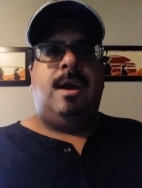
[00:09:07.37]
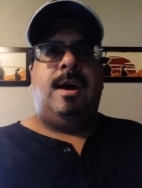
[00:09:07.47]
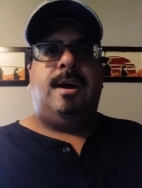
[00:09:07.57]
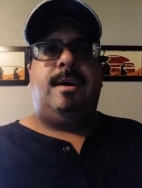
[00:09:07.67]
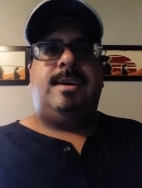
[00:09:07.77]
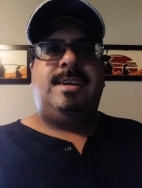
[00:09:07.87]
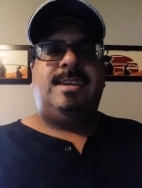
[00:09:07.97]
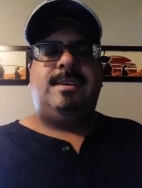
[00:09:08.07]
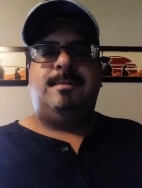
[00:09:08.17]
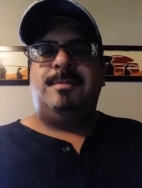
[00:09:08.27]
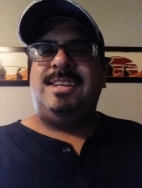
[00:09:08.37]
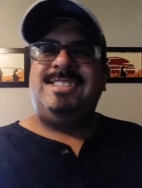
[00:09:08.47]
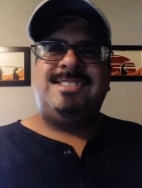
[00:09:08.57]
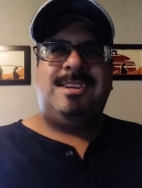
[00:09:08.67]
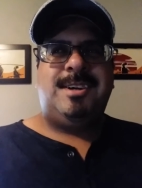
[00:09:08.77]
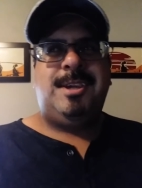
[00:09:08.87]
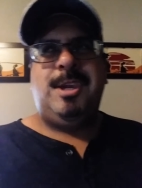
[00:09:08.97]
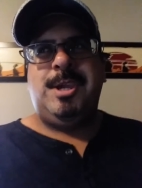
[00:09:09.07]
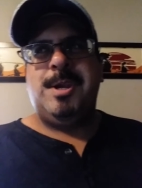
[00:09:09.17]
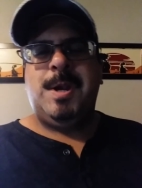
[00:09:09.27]
Uh, but he's not
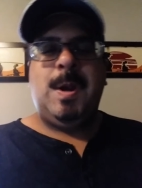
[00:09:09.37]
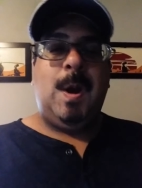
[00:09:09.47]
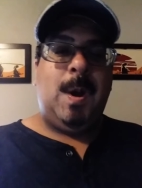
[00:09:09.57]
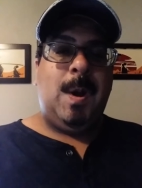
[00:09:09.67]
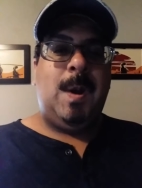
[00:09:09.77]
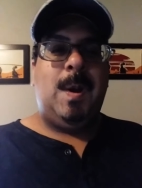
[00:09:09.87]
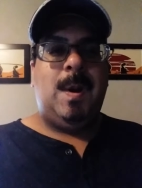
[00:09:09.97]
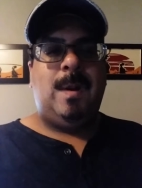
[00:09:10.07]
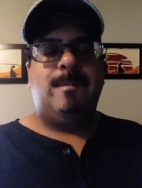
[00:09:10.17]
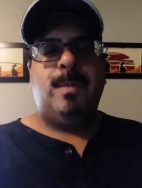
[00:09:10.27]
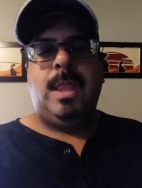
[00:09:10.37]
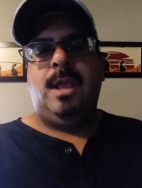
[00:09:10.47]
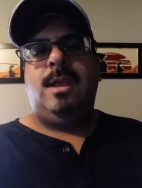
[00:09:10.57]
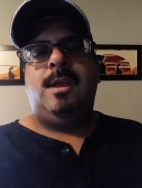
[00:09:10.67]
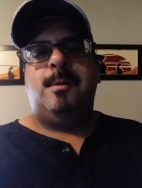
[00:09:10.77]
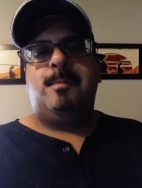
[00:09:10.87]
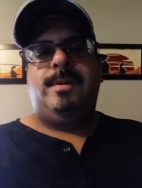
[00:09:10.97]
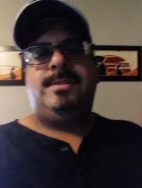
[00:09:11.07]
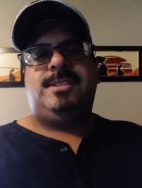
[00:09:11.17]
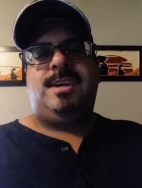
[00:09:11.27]
here. Ha ha.
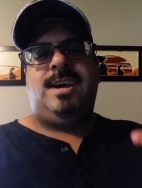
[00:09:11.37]
But